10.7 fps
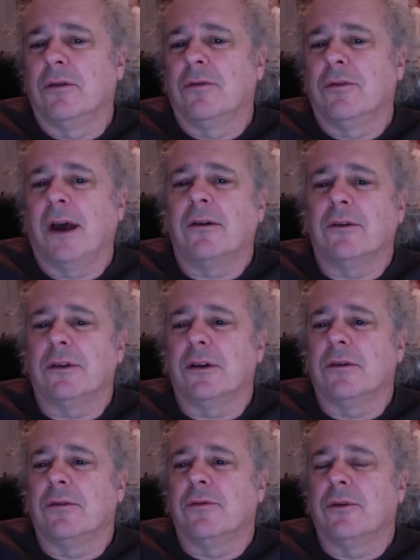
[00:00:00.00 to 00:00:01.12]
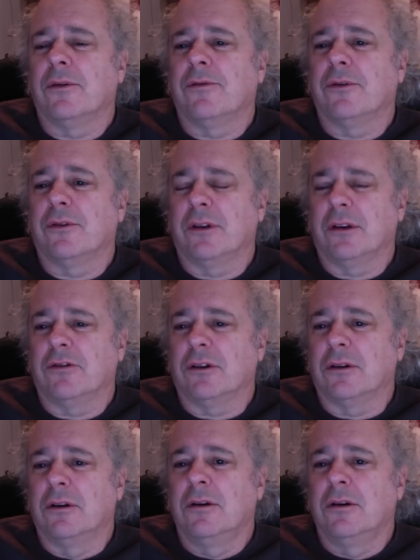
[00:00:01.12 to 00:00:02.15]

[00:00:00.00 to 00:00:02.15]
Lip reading: faculty for the first session,